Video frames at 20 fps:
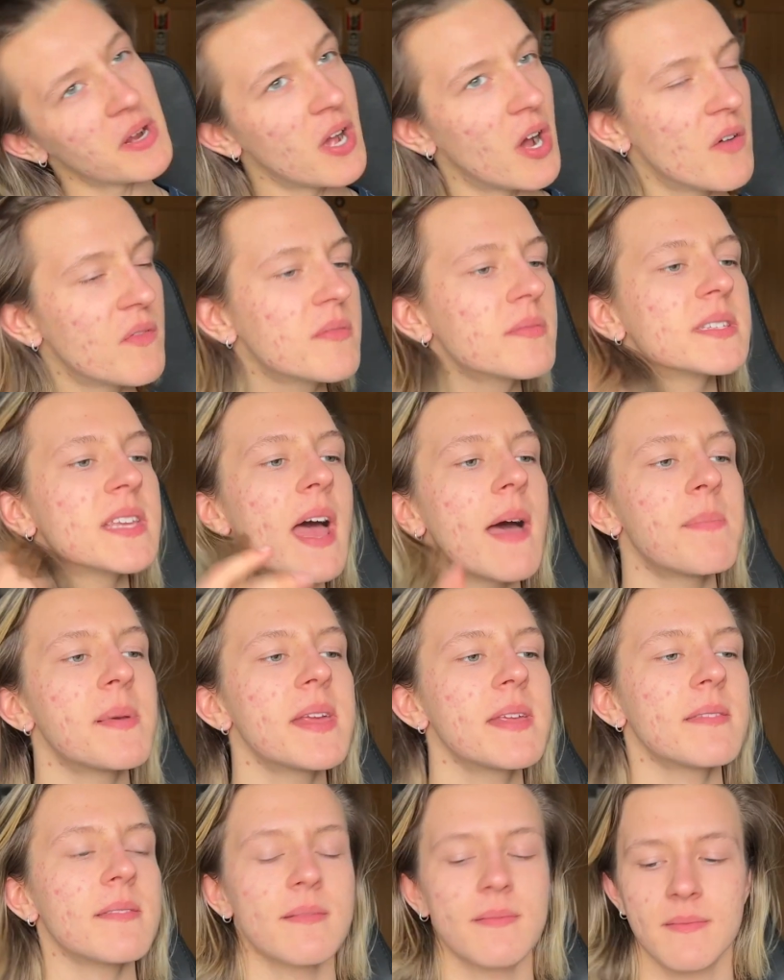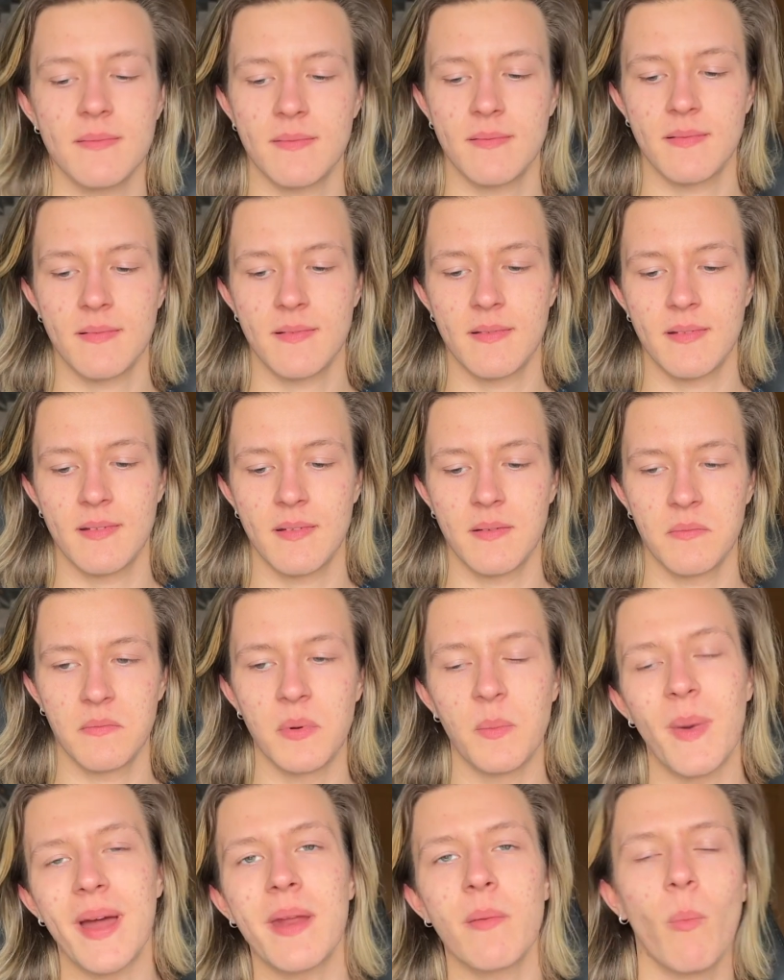COVID was happening,
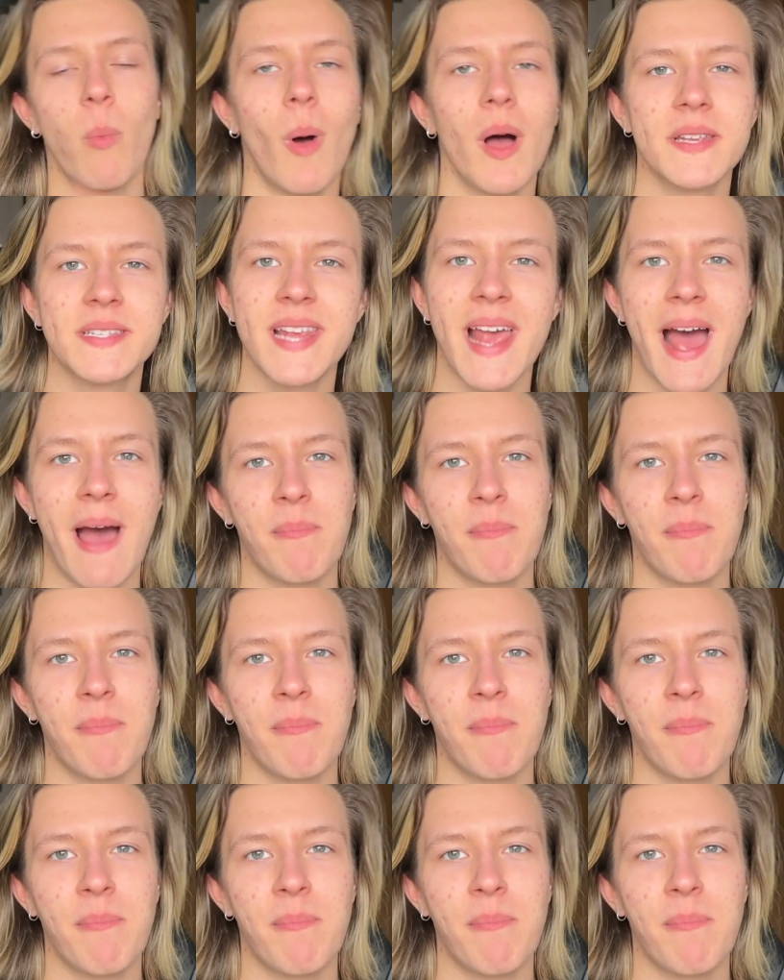when it was